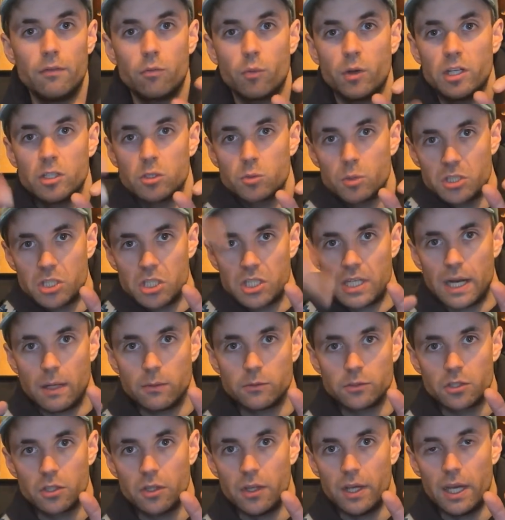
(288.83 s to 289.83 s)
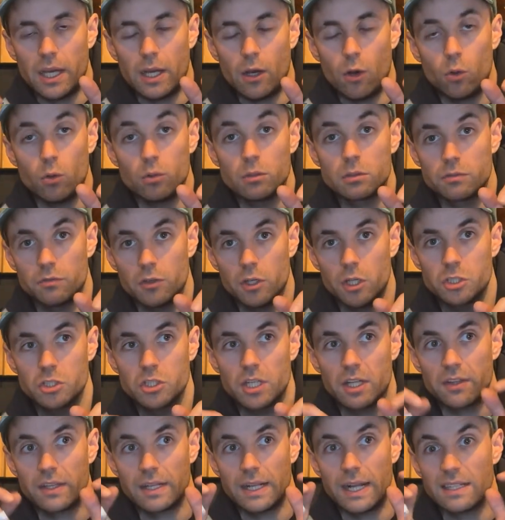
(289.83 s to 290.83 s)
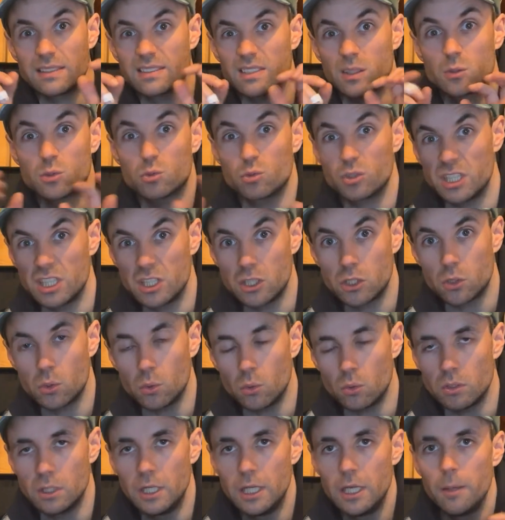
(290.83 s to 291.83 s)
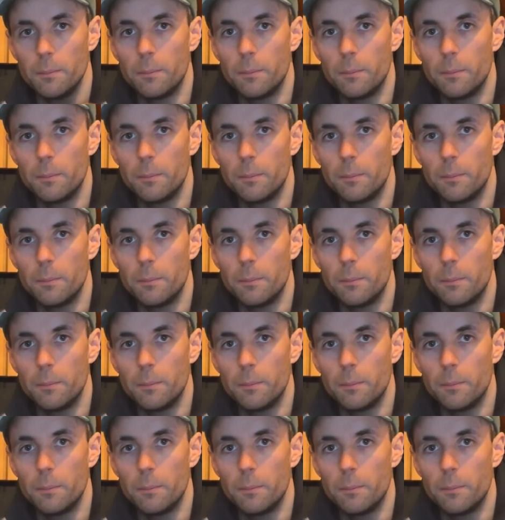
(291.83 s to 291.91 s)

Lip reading: when you switch it down to their old version, I think that sounds really cool.